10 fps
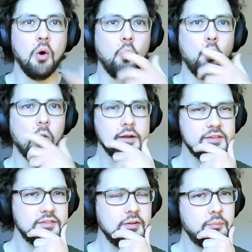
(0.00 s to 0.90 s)

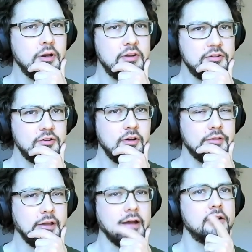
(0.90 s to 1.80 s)
What's the pitch of
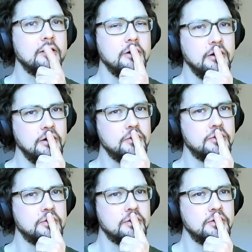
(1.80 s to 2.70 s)
that
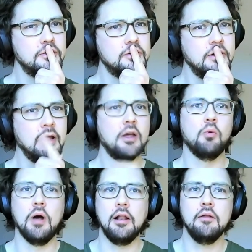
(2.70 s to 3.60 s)
note?
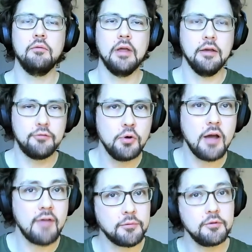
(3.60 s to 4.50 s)
Well, if you
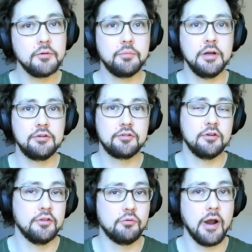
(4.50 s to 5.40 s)
have absolute pitch,
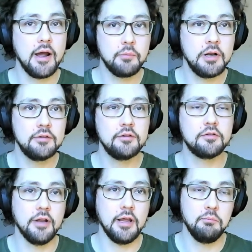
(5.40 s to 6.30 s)
the rare ability to
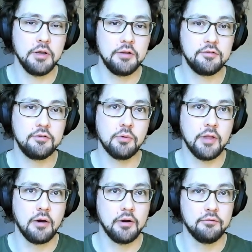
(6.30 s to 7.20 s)
name pitches
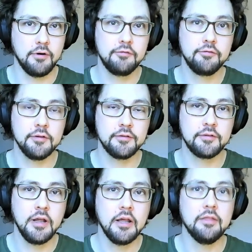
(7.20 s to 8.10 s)
without a reference,
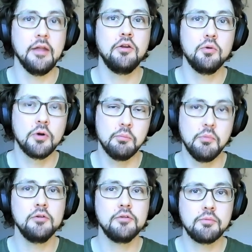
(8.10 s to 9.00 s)
then you would
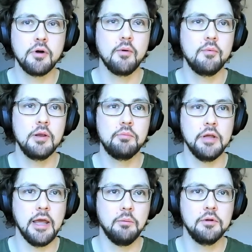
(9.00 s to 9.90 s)
most probably
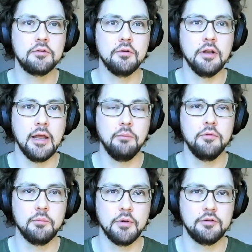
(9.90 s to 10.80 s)
be able to name
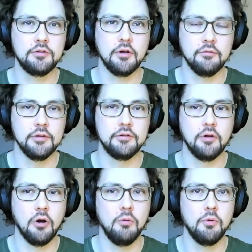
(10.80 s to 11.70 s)
the pitch of this
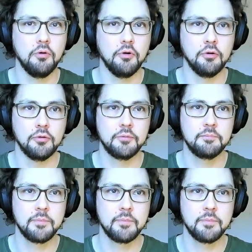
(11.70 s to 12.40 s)
oboe note.